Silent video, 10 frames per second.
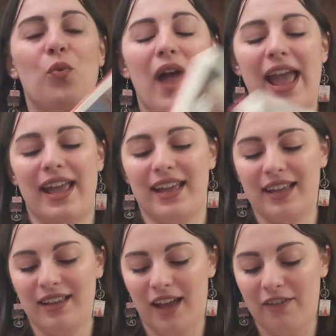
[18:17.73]
a
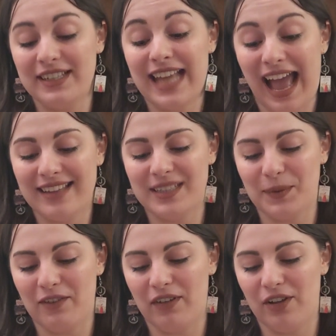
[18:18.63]
way, a fantastic
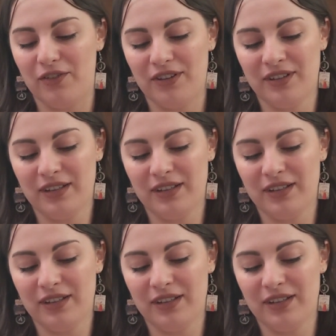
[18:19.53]
way of